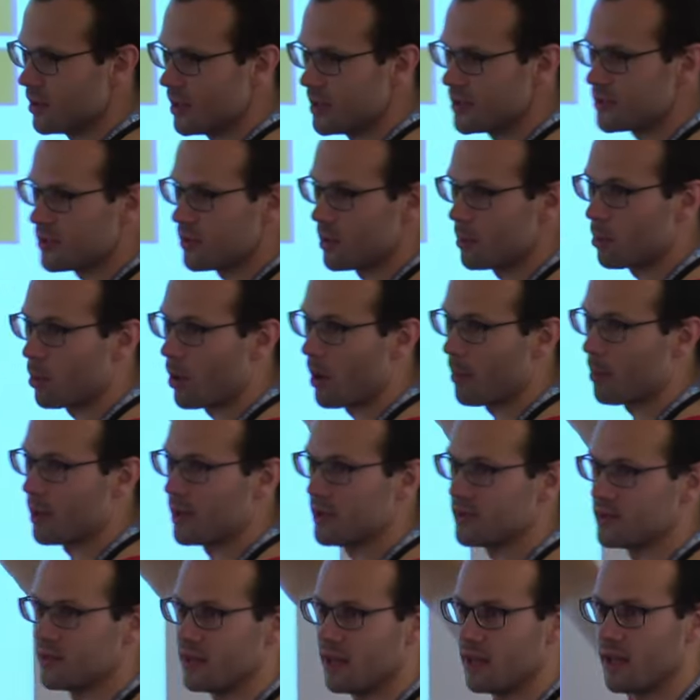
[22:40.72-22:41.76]
list of the
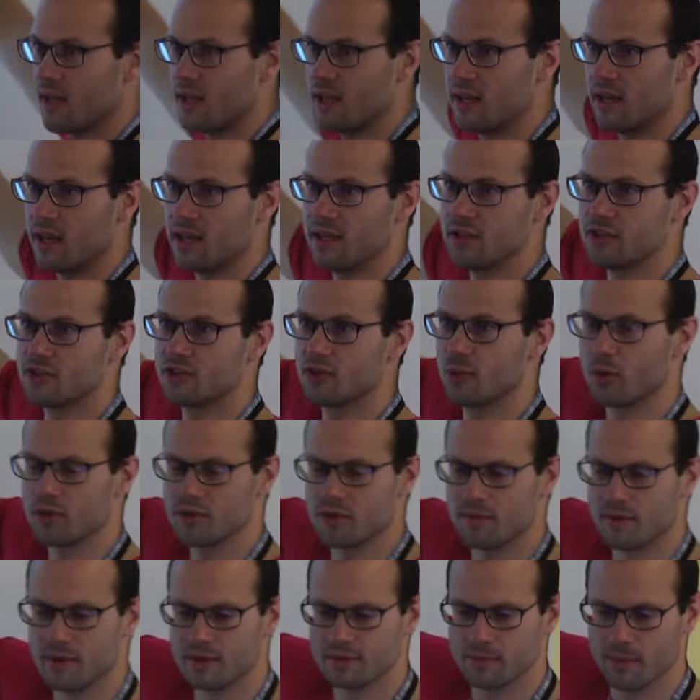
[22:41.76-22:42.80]
properties in, the, in each storage
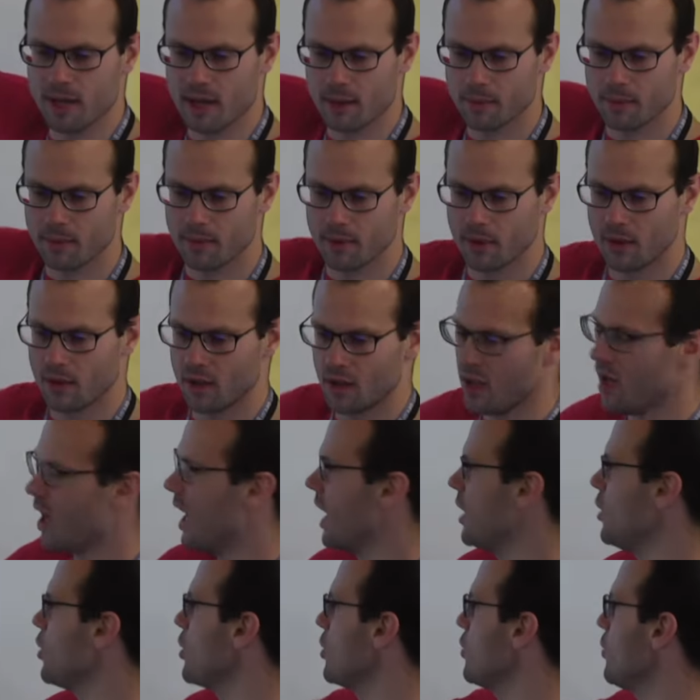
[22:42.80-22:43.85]
of these maps.
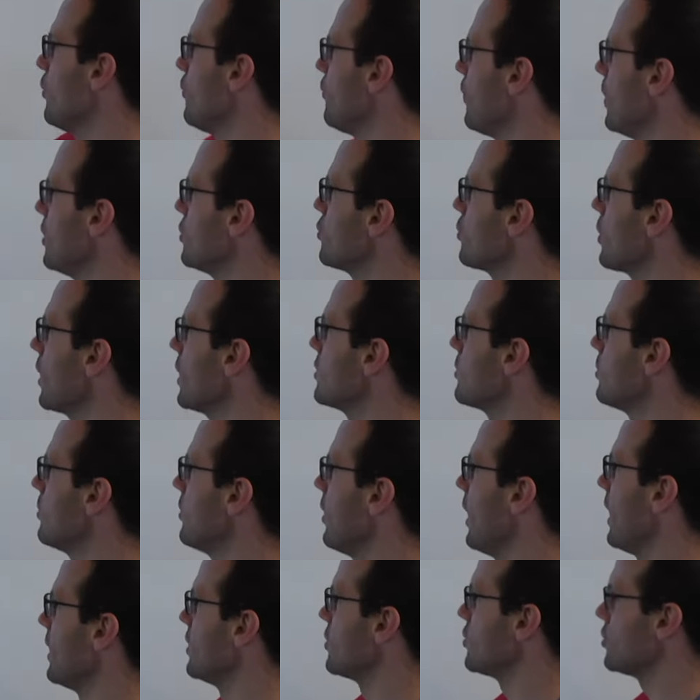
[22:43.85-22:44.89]
And you can do fun tricks with
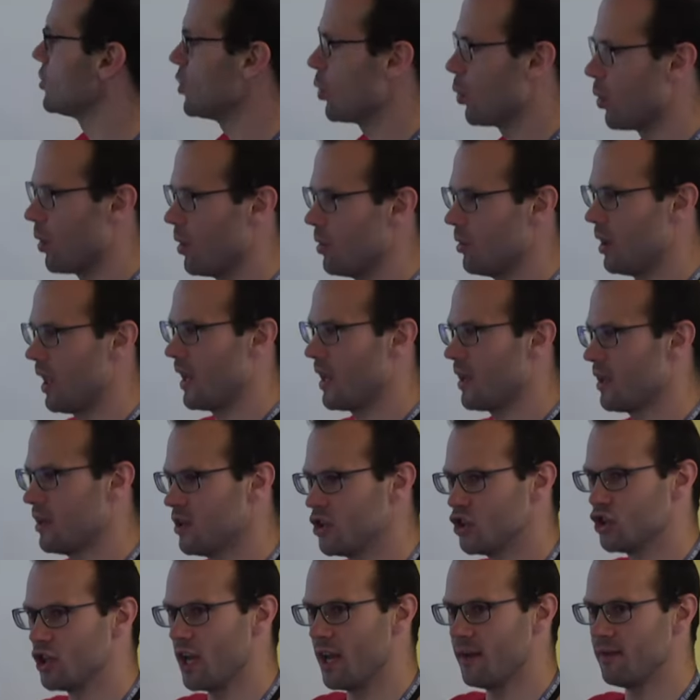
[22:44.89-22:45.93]
like store, like
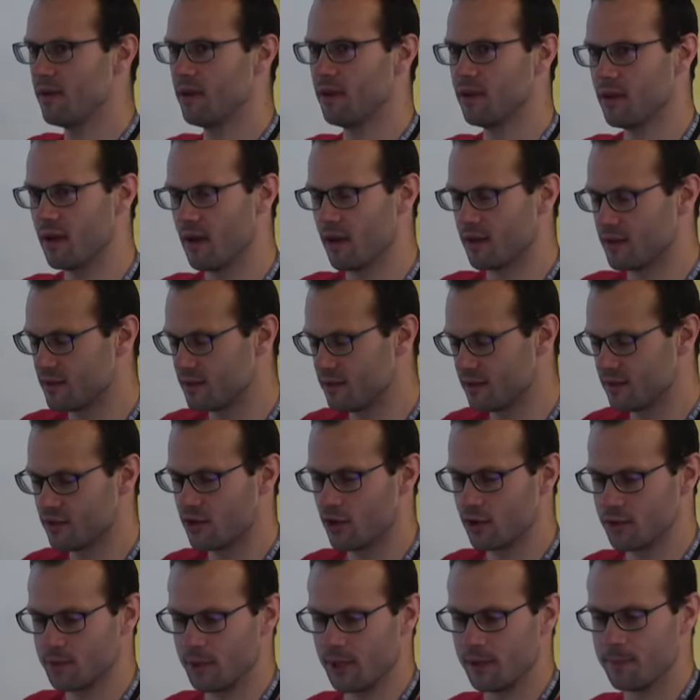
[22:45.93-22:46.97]
shade, uh,
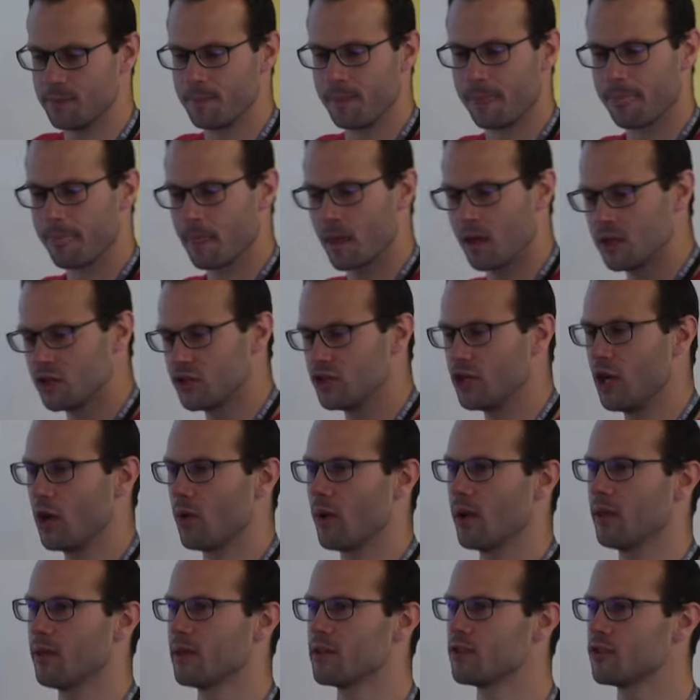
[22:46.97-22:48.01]
excuse me,
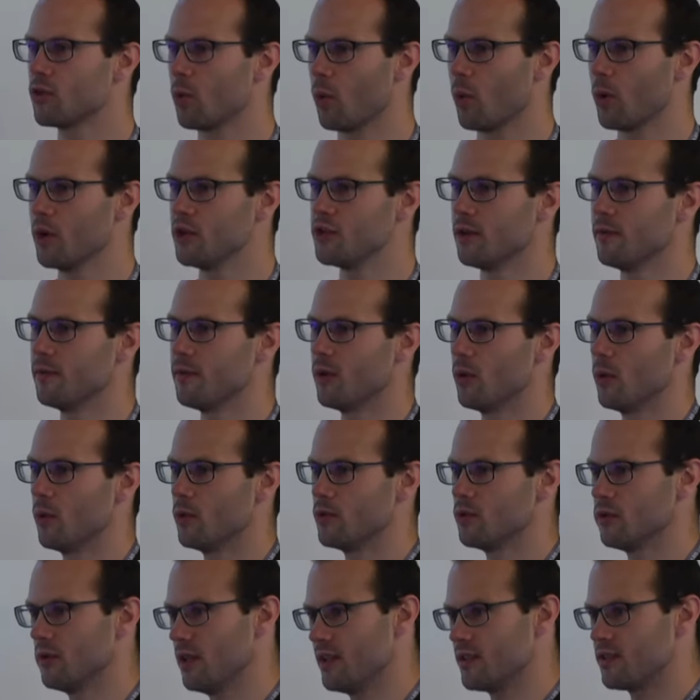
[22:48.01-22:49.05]
sharing the storage of
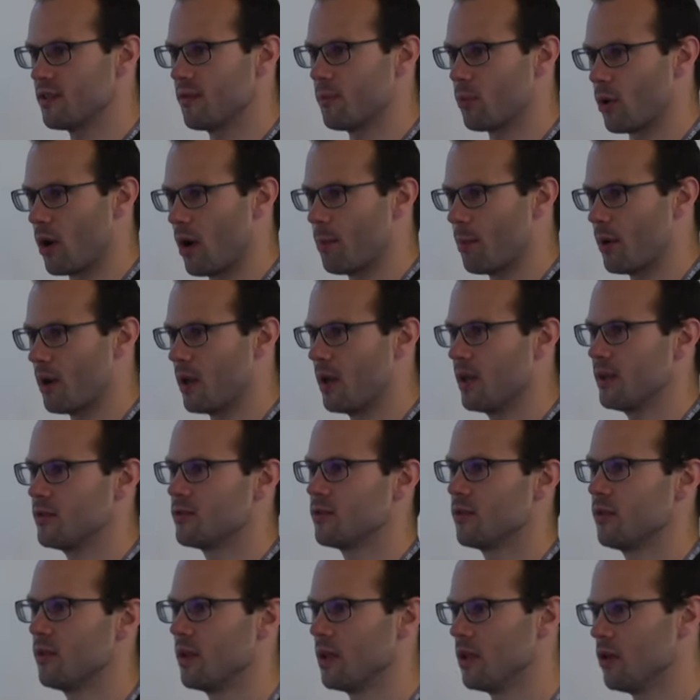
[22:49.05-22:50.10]
those list of properties
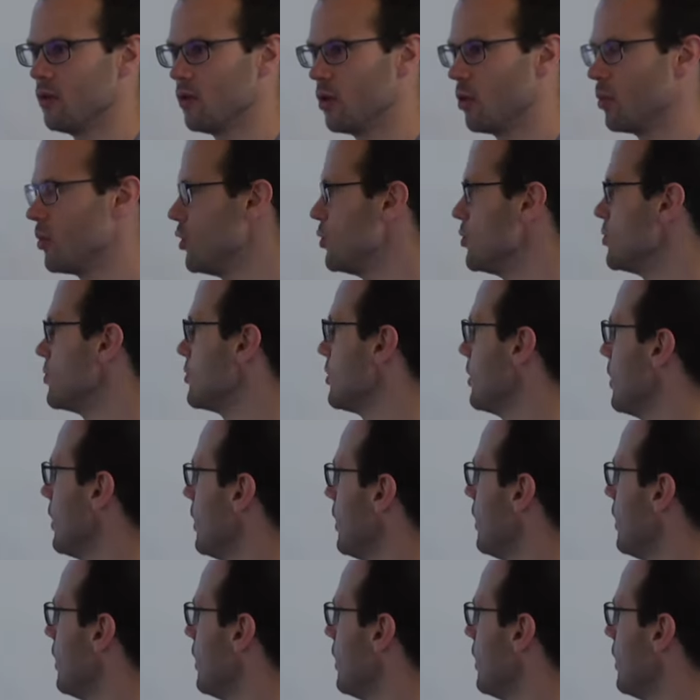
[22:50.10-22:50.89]
so that you don't use